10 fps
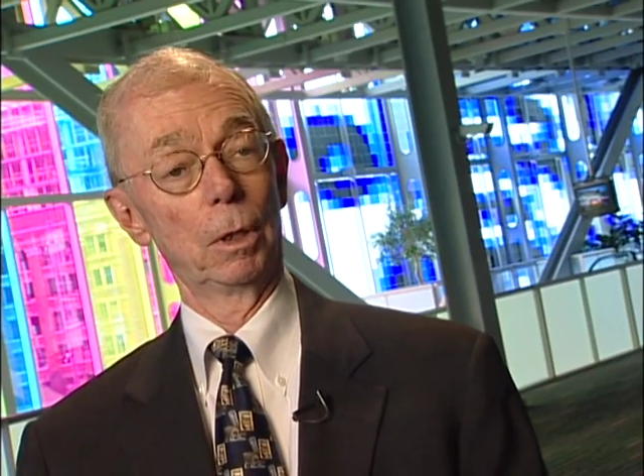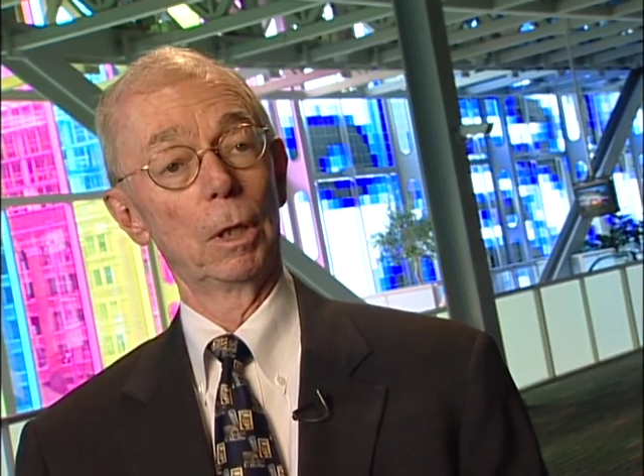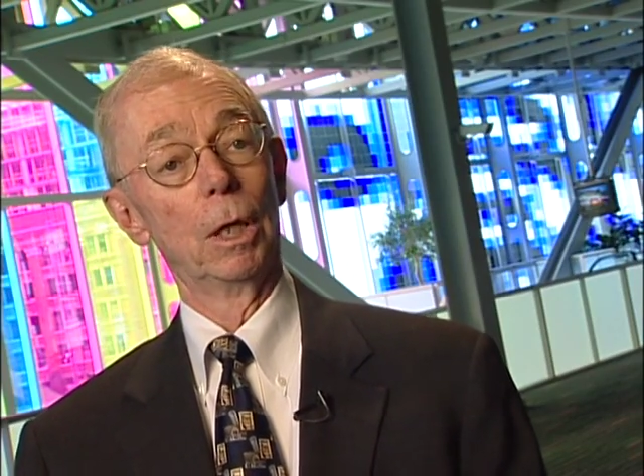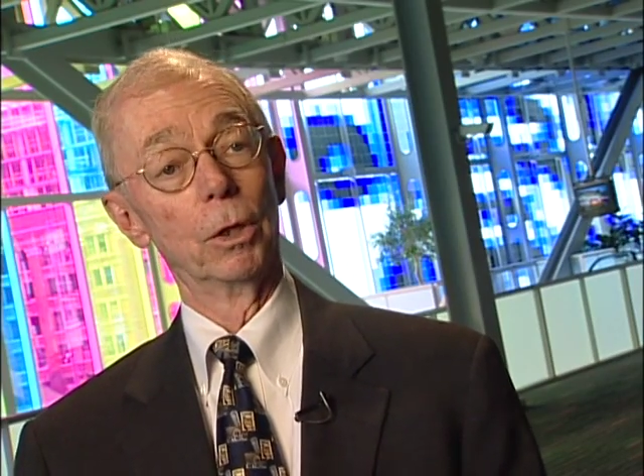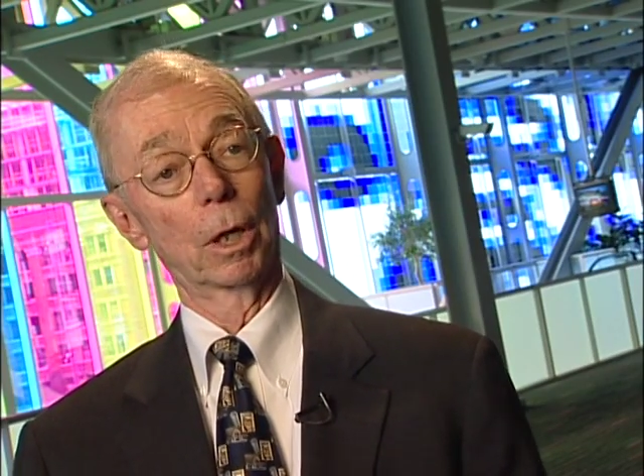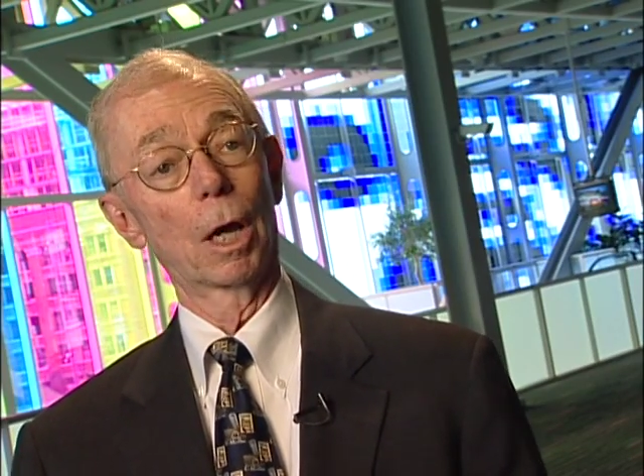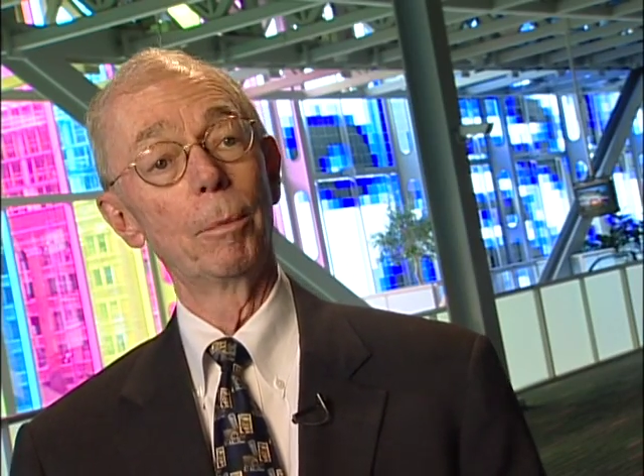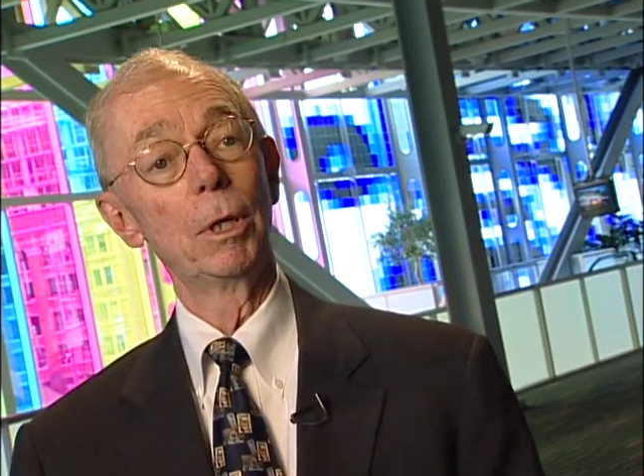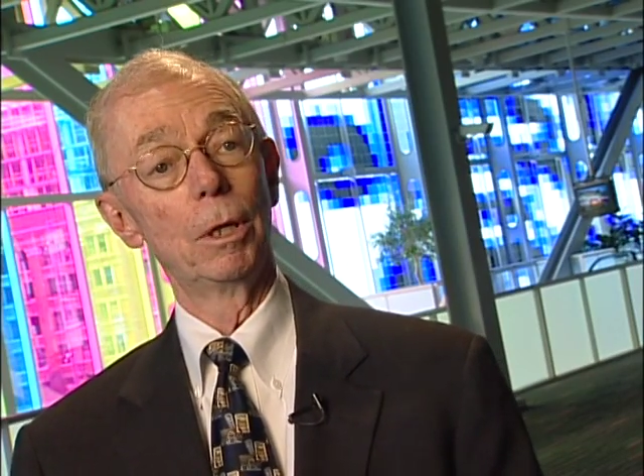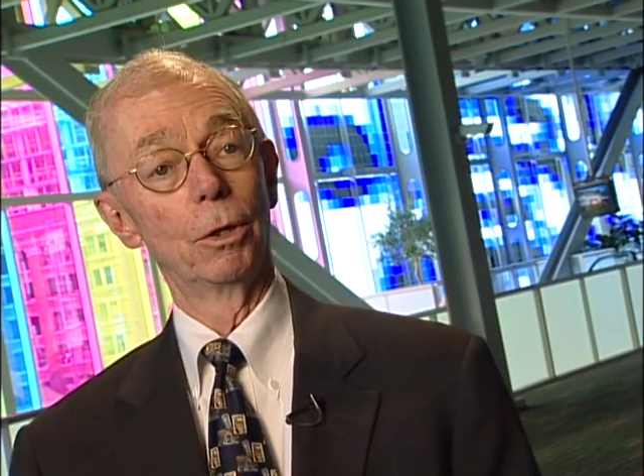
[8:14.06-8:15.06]
in the
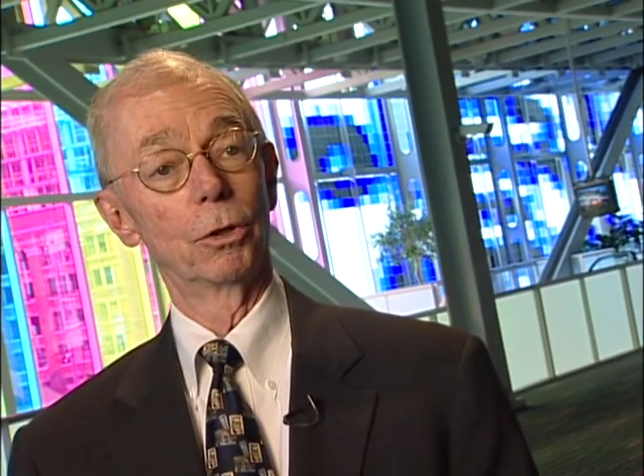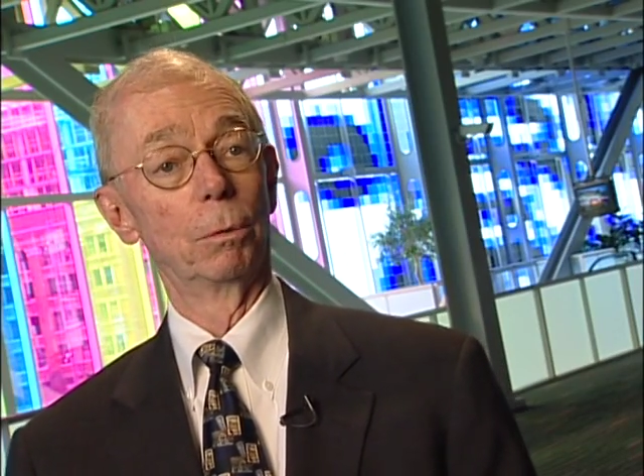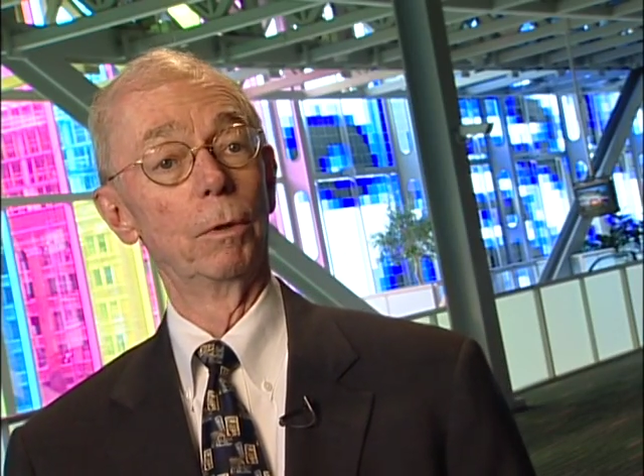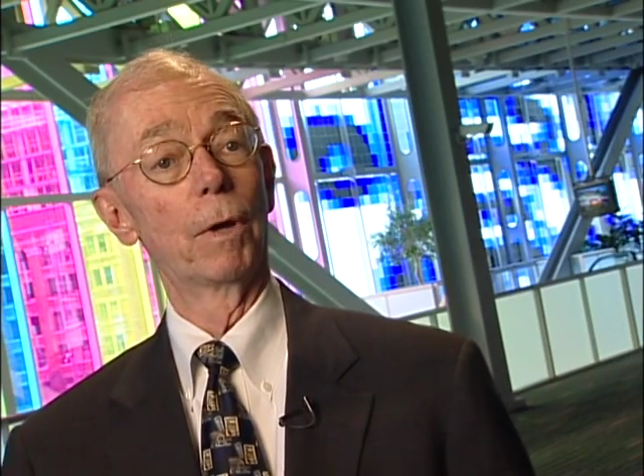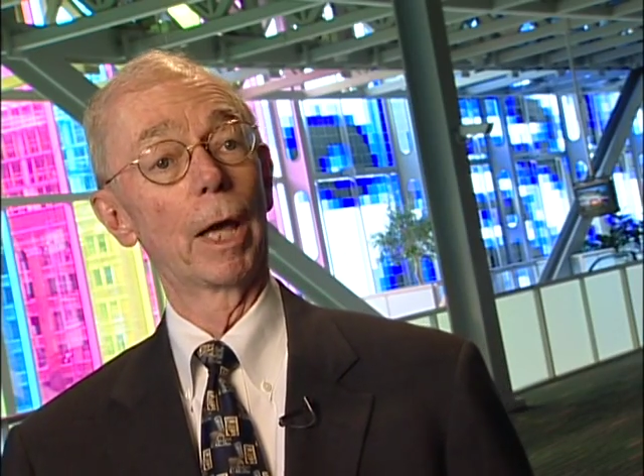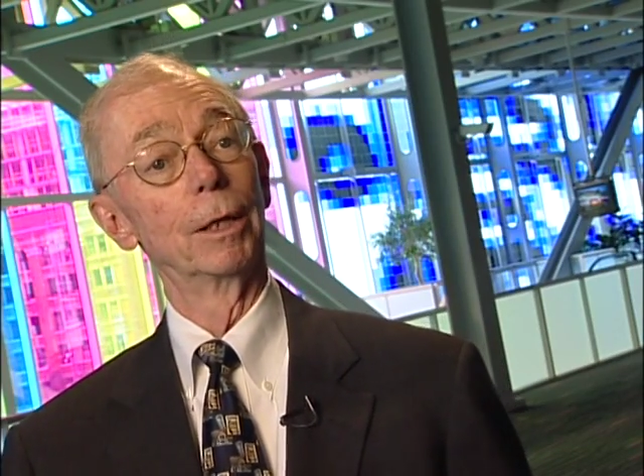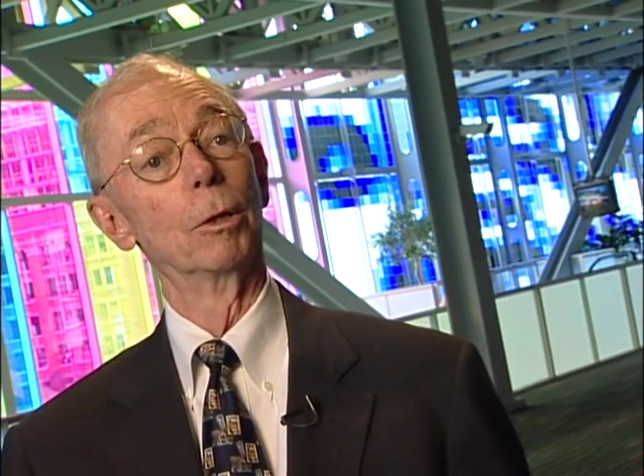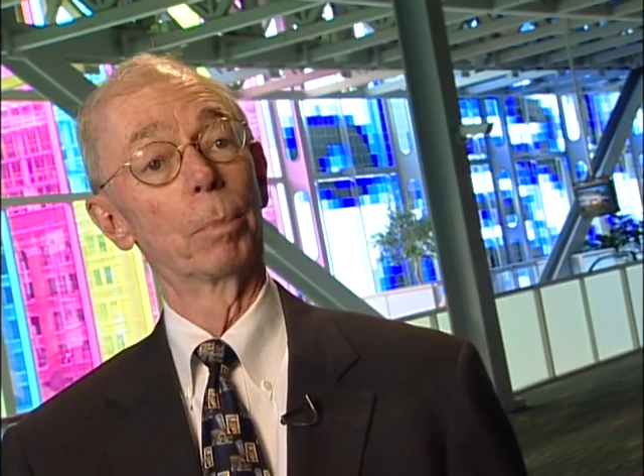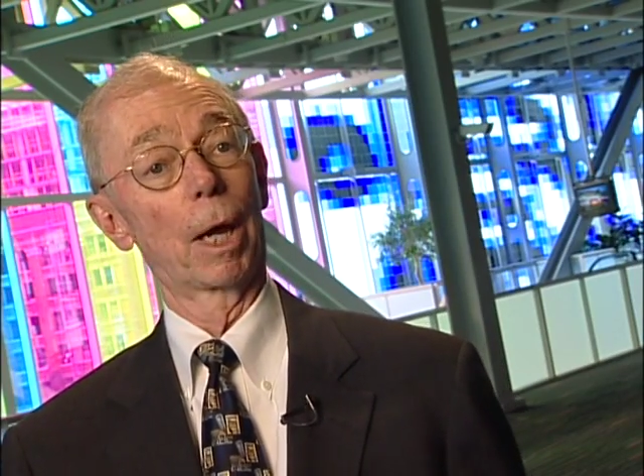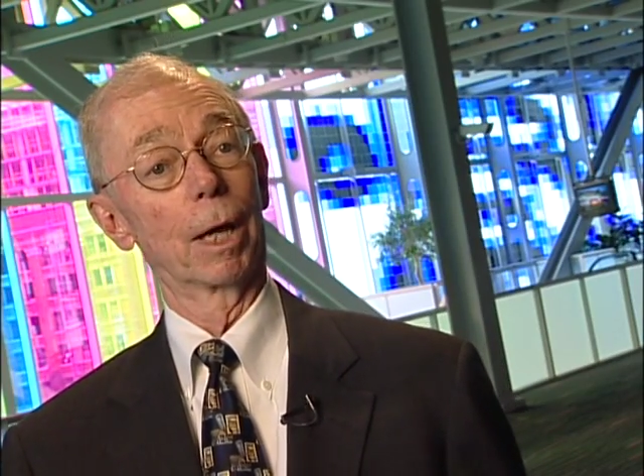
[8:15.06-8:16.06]
coming years than we've had in the
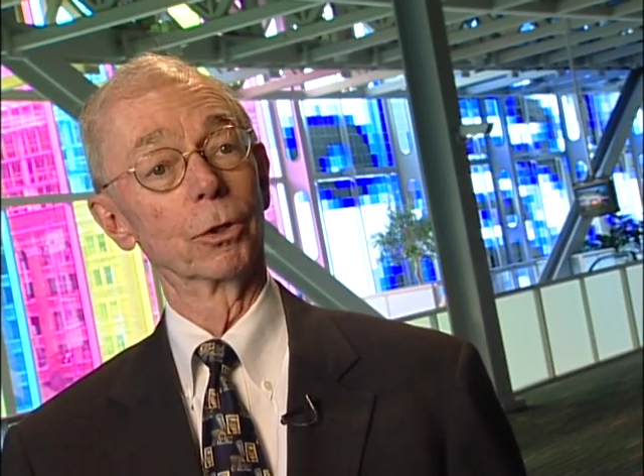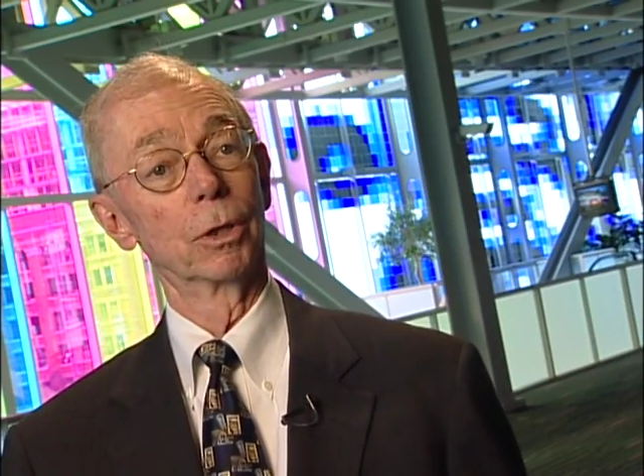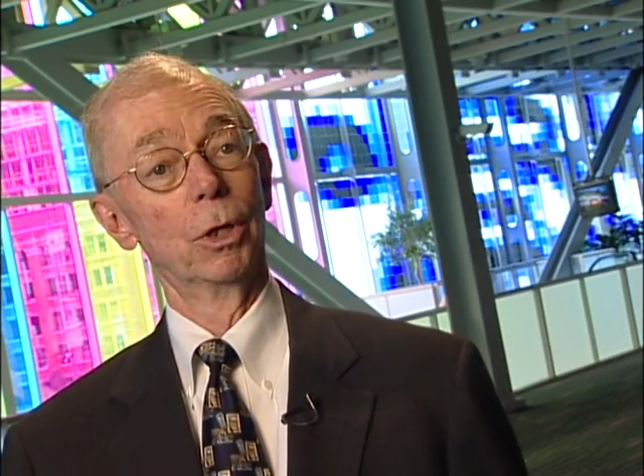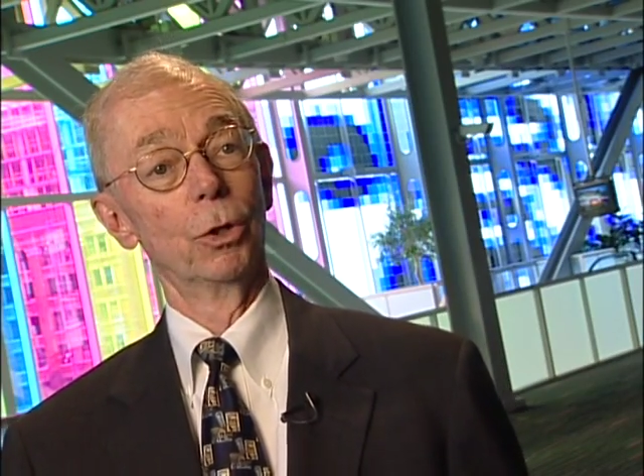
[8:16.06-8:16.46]
past.